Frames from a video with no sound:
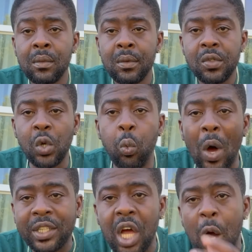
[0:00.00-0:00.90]
So
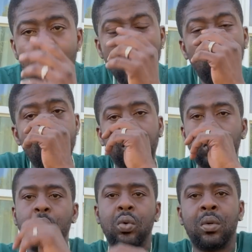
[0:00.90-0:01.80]
what are we going to
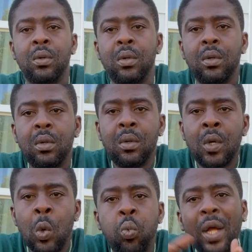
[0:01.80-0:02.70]
do?
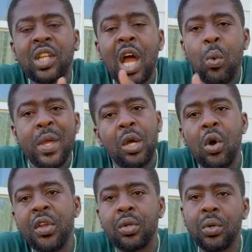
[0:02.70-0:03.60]
What are we
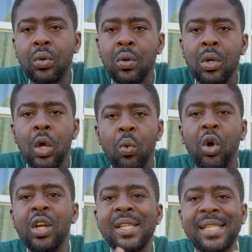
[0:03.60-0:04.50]
going to do? We're
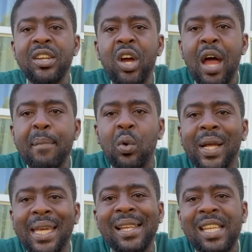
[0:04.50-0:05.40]
going to sit there and make our
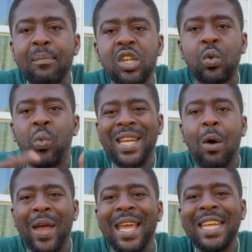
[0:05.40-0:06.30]
kids them just wither
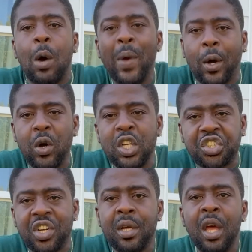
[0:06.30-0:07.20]
away in our
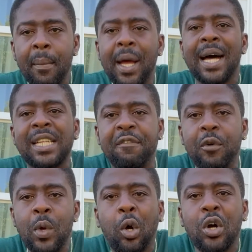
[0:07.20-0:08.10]
country because I feel
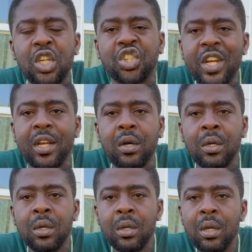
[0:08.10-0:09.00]
we country, you know.
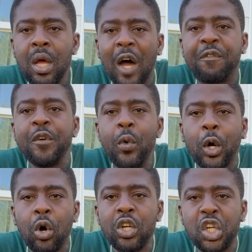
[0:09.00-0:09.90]
I feel we
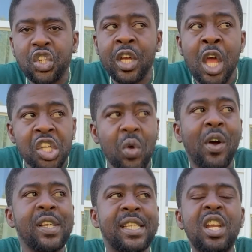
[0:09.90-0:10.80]
country. So we're
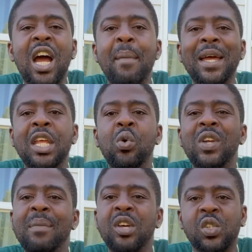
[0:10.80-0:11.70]
going to sit there and make the youth
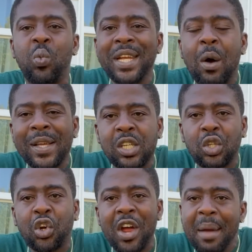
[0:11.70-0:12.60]
them just wither away so to
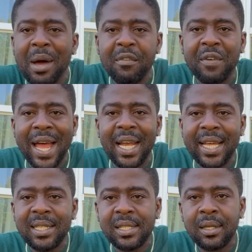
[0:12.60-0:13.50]
crime and
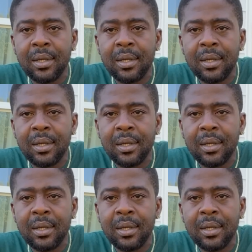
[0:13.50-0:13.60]
violence.